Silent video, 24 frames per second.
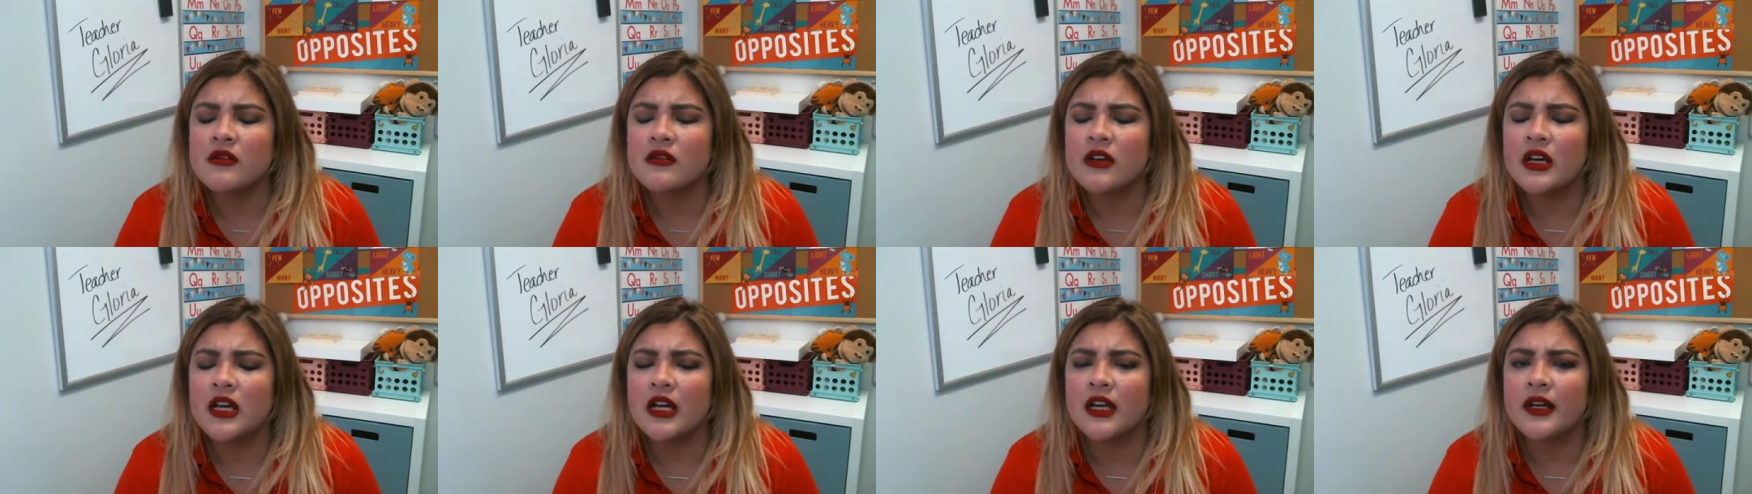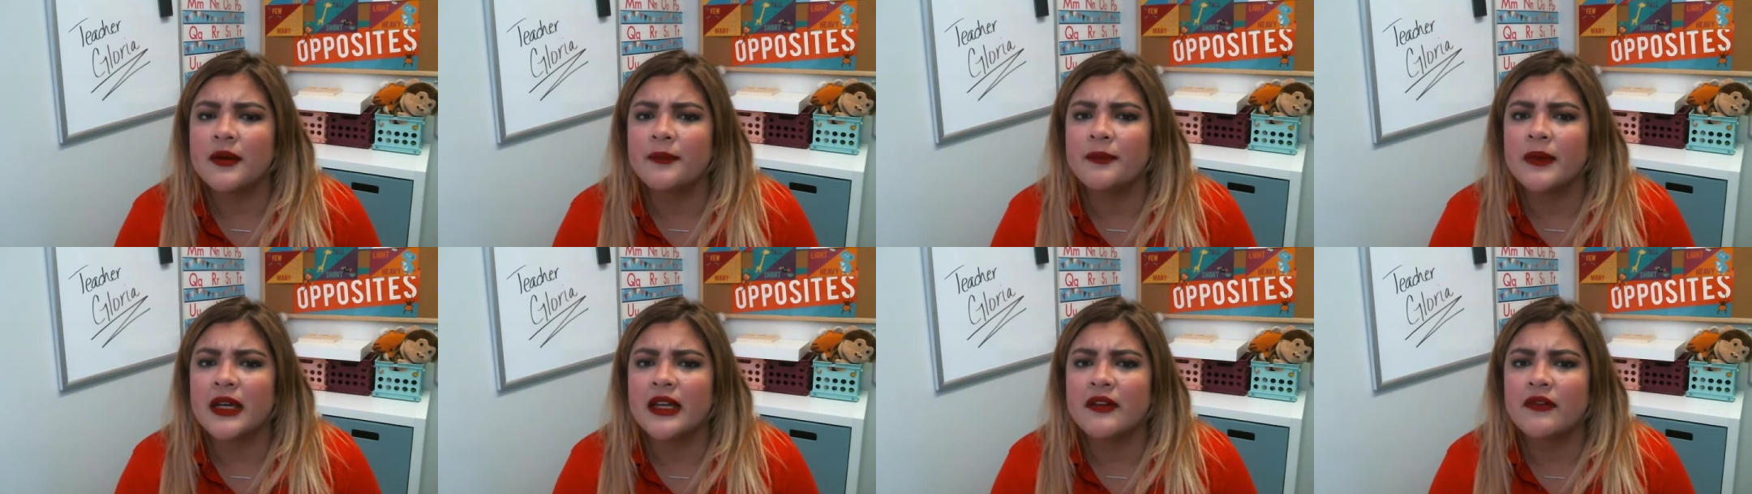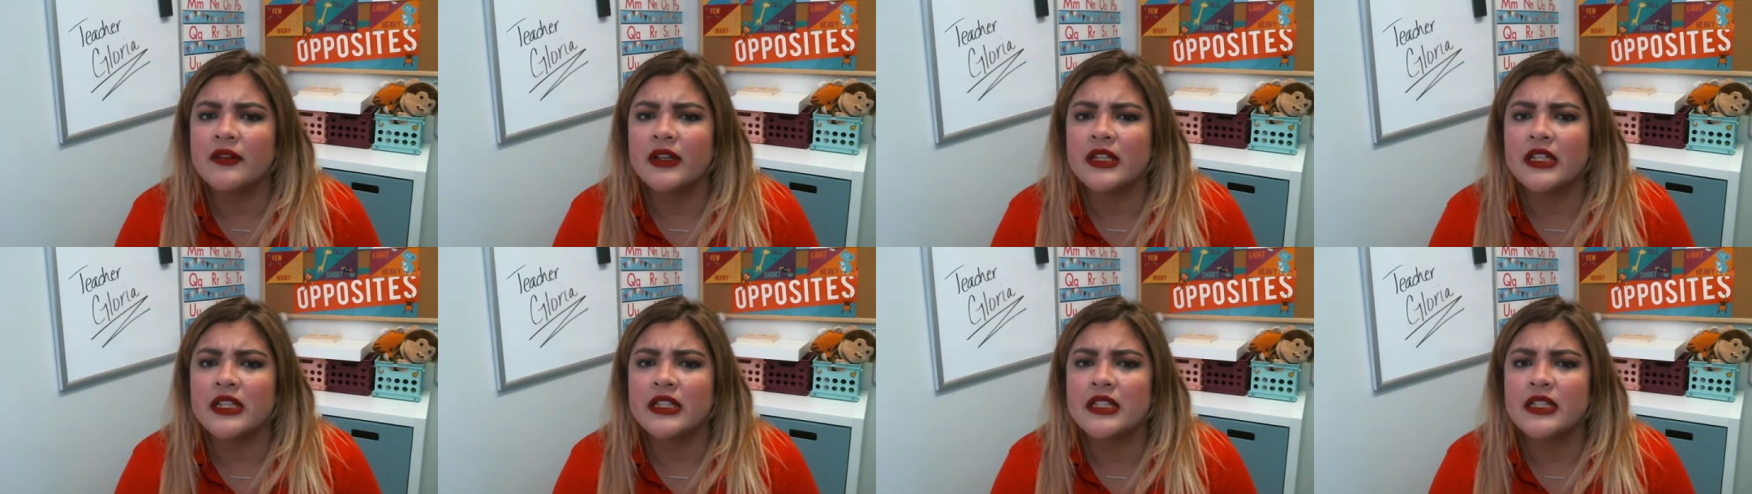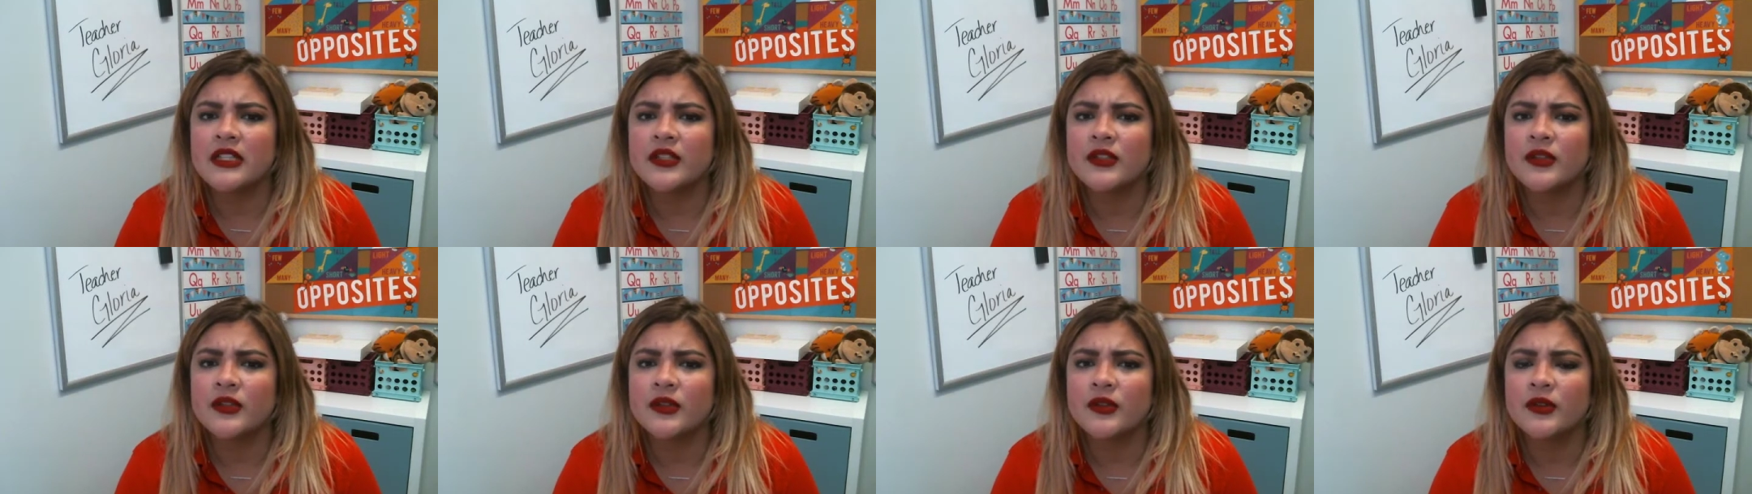I wanted
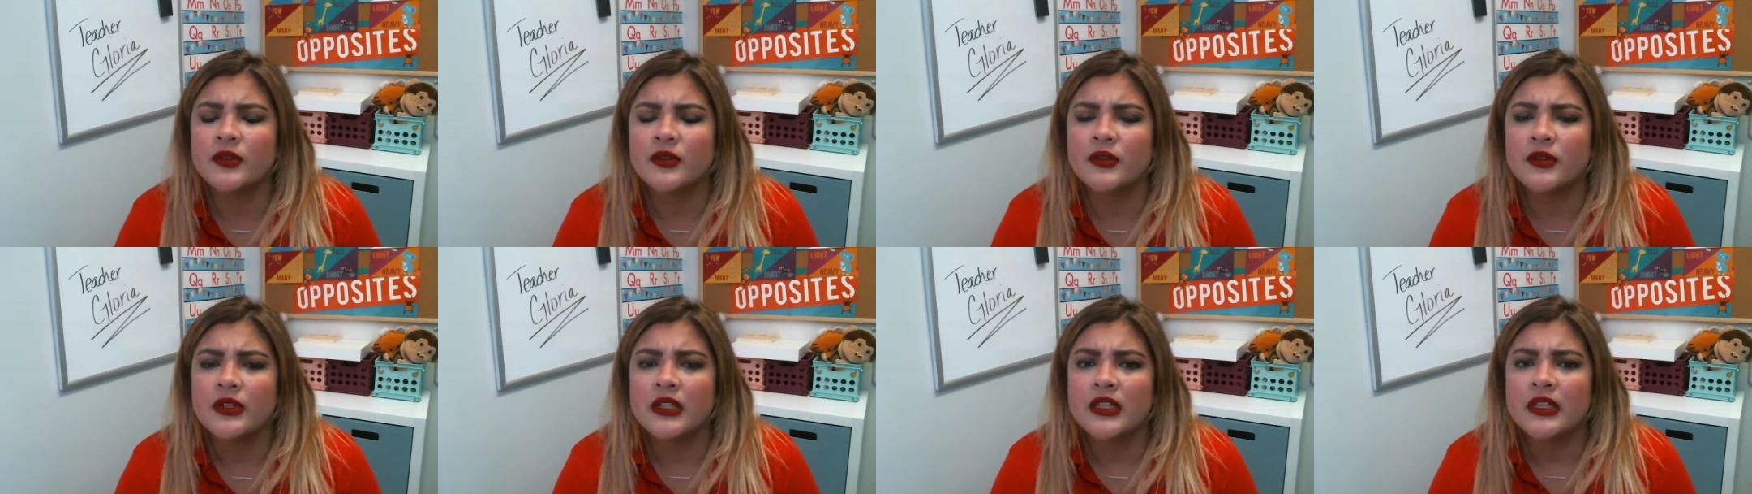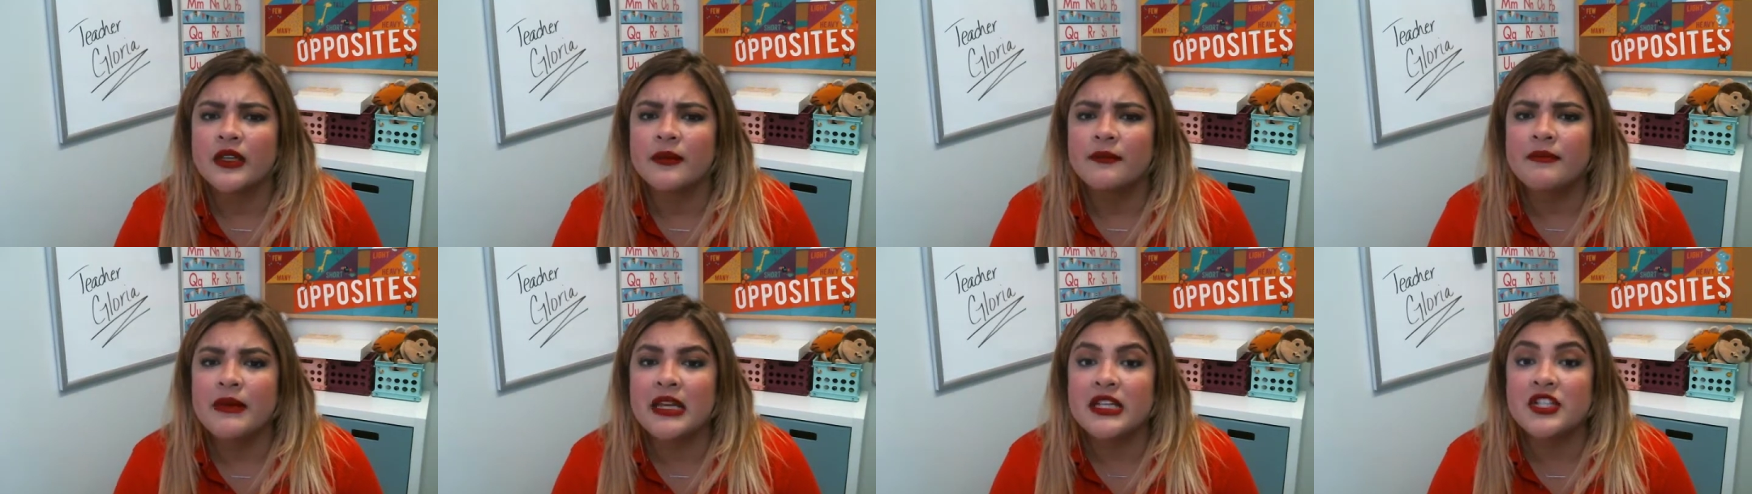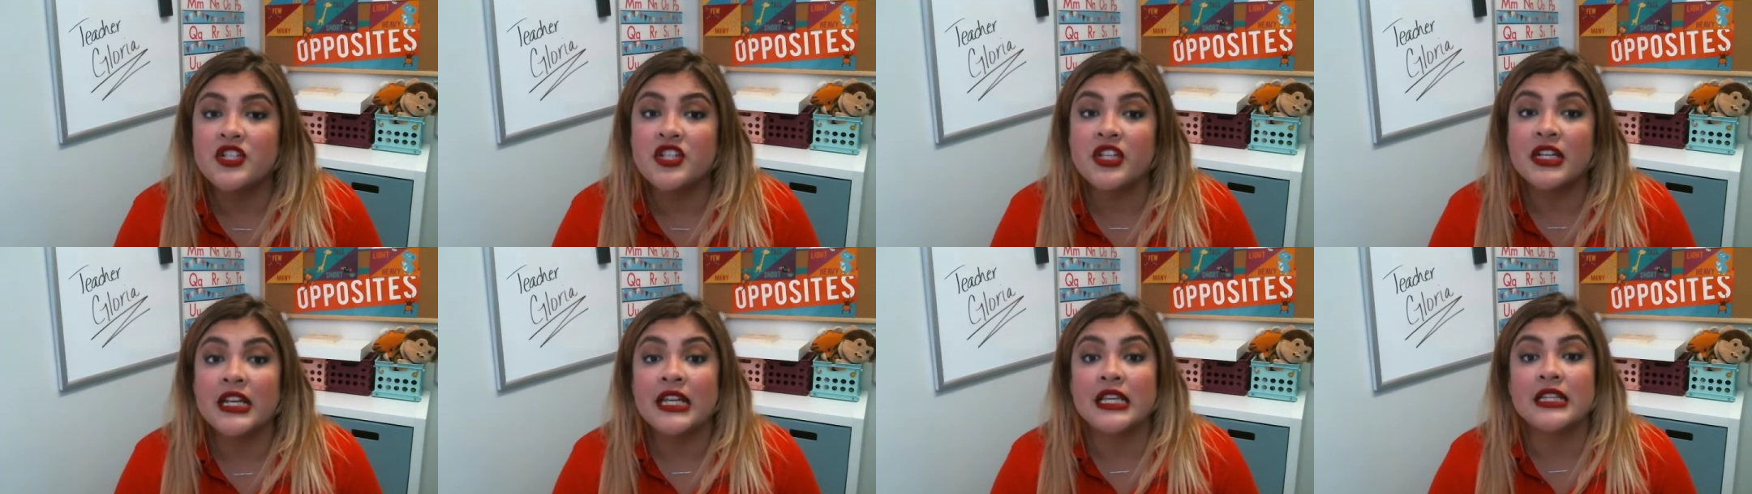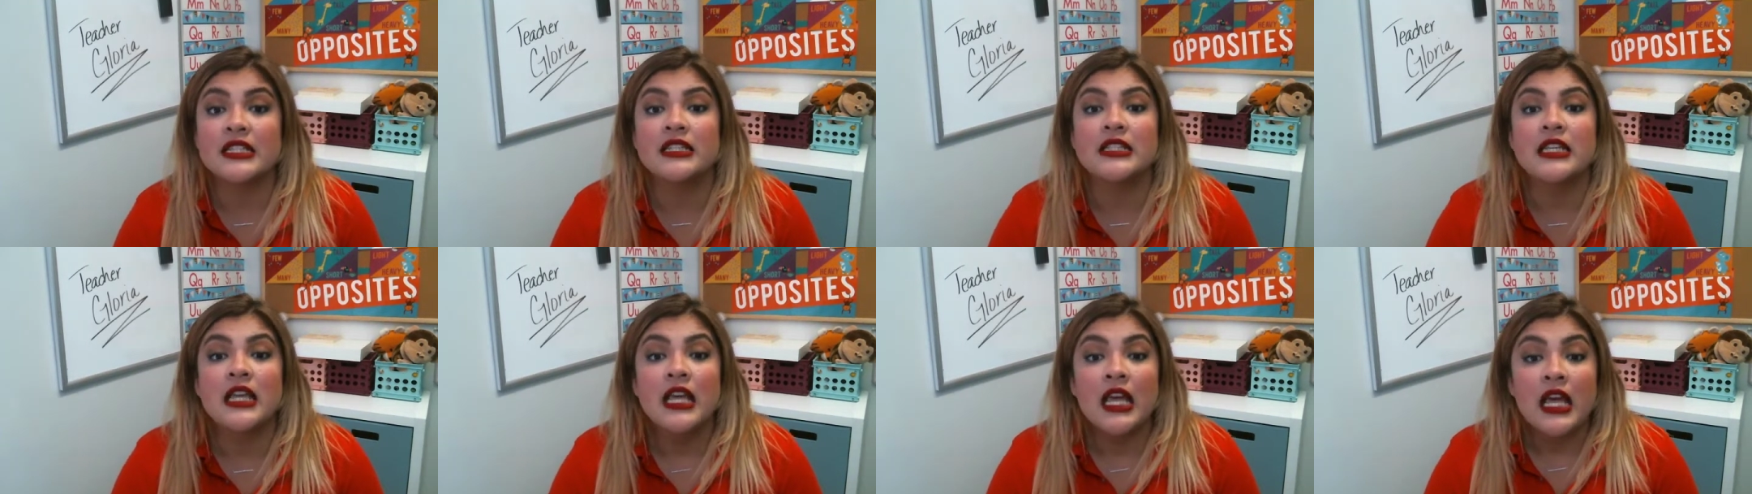to mention
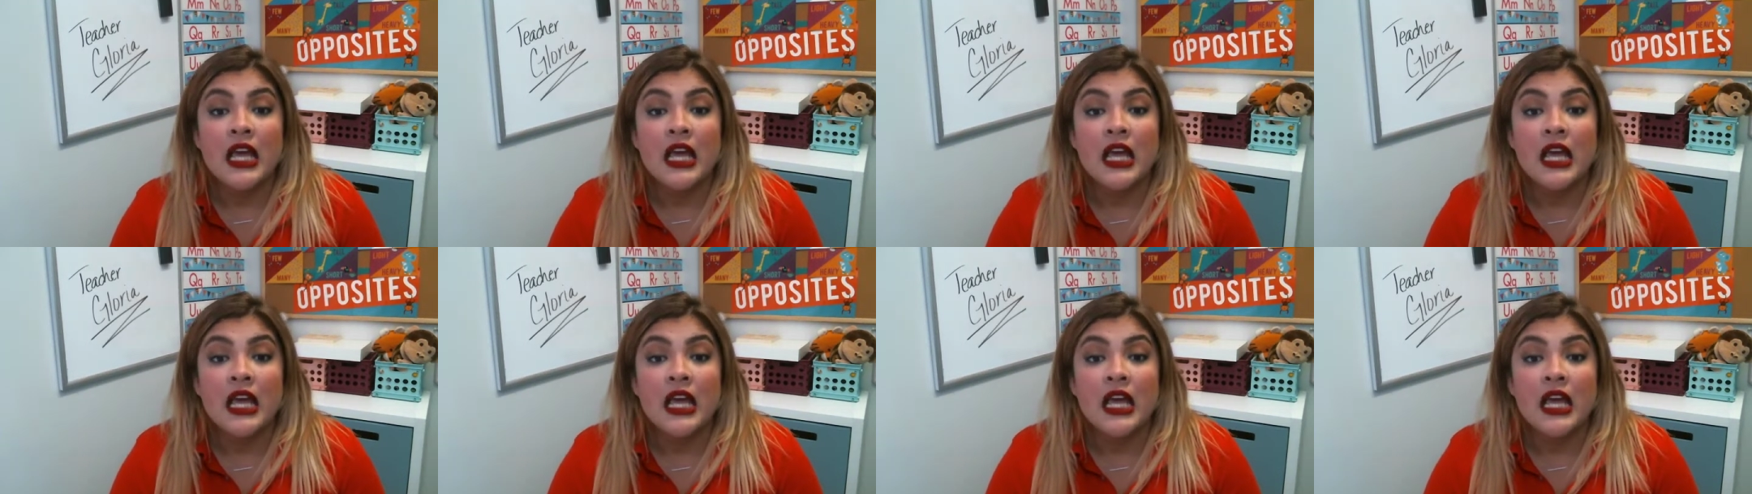is